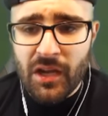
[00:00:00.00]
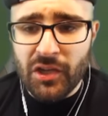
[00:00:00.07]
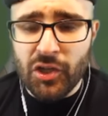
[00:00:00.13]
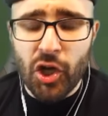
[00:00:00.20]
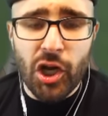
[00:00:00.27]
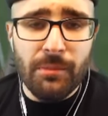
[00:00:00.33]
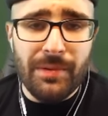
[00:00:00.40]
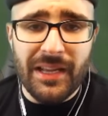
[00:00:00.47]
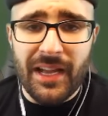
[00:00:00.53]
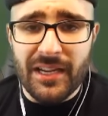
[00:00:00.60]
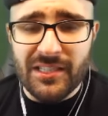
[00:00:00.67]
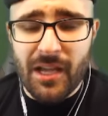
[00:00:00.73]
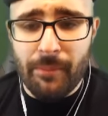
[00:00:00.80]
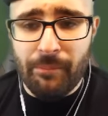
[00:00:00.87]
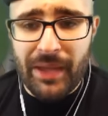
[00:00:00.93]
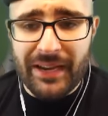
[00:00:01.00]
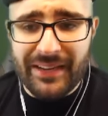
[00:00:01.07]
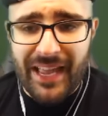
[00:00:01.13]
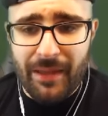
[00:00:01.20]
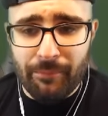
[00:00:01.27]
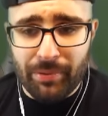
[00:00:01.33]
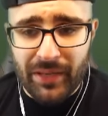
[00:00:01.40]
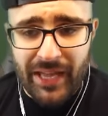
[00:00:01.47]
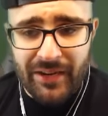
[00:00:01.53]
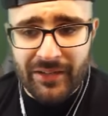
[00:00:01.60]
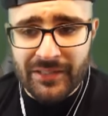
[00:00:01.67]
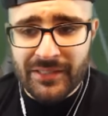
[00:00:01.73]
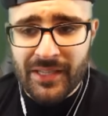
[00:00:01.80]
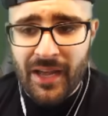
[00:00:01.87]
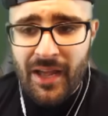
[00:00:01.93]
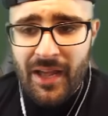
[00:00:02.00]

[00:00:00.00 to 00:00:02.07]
good because they're big name players?